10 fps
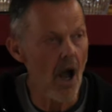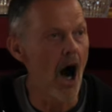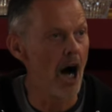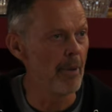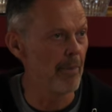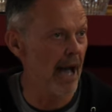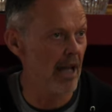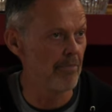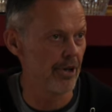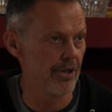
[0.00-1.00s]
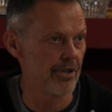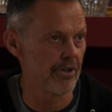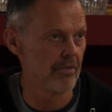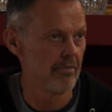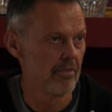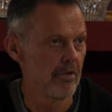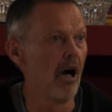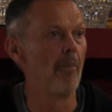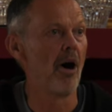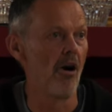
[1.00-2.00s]
I'm a bad person.
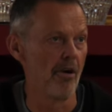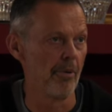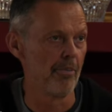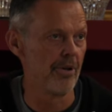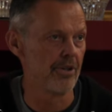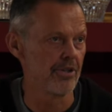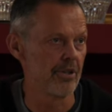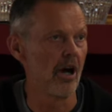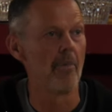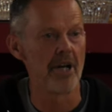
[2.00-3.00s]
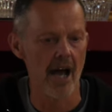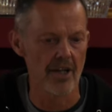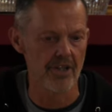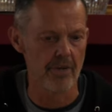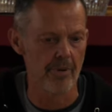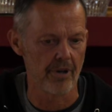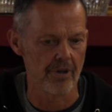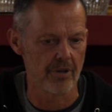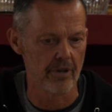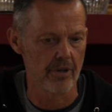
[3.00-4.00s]
I'm a horrible person. I'm a nasty
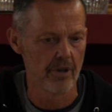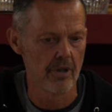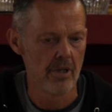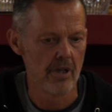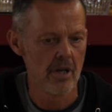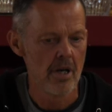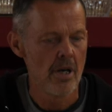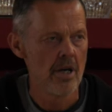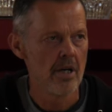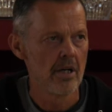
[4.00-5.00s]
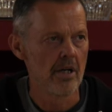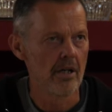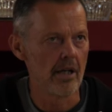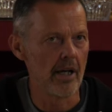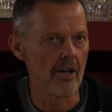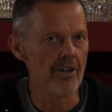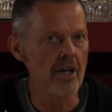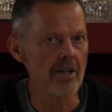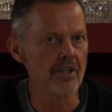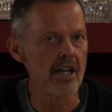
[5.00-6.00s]
person. And I think
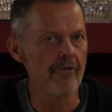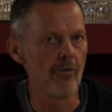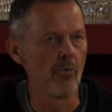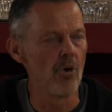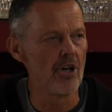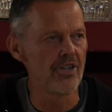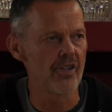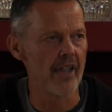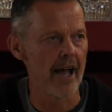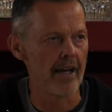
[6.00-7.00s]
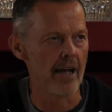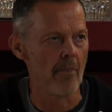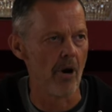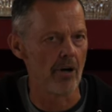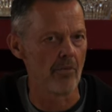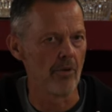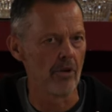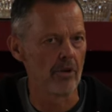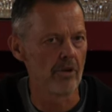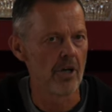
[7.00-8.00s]
it's even worse than that in our modern
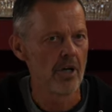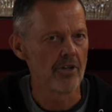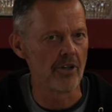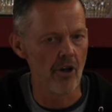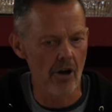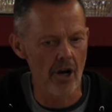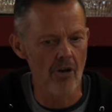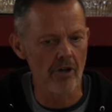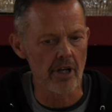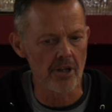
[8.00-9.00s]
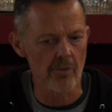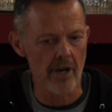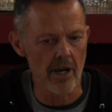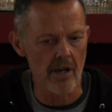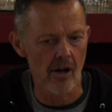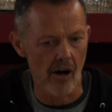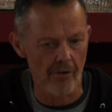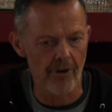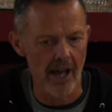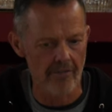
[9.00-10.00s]
world. So not only do we
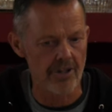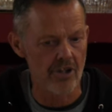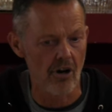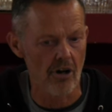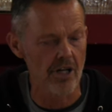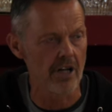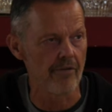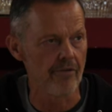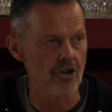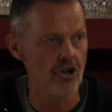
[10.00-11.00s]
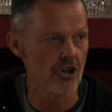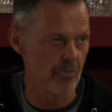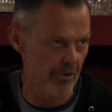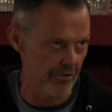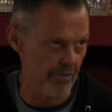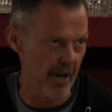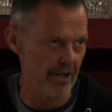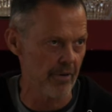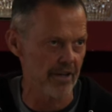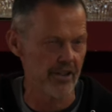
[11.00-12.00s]
often have this cognitive fusion with respect
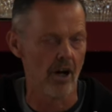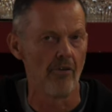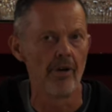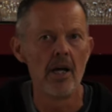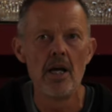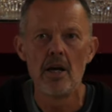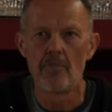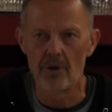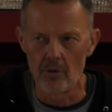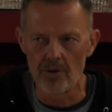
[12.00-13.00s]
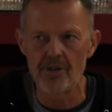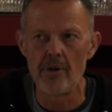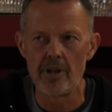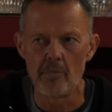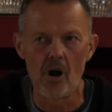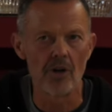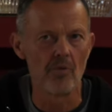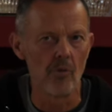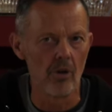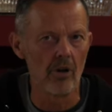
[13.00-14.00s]
to ourselves, but also in the
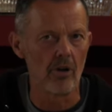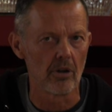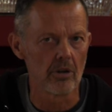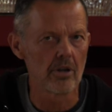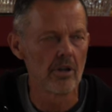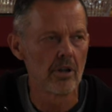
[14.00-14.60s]
modern world,